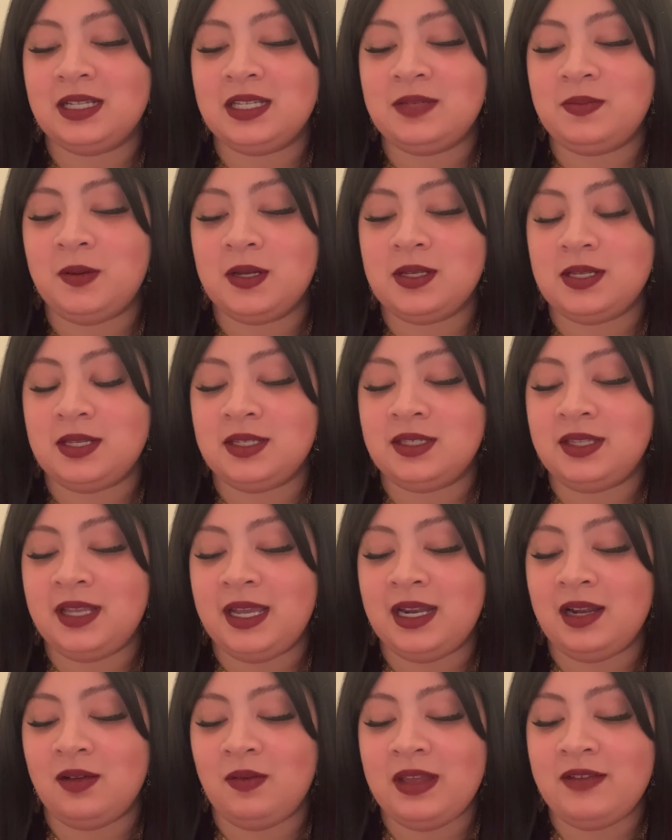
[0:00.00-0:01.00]
this person's
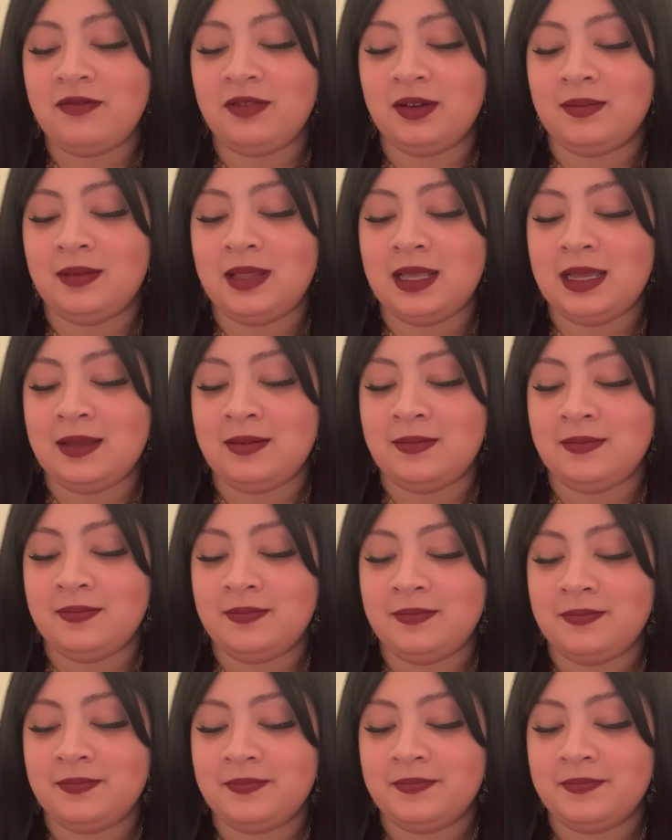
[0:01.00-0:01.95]
staying away from them.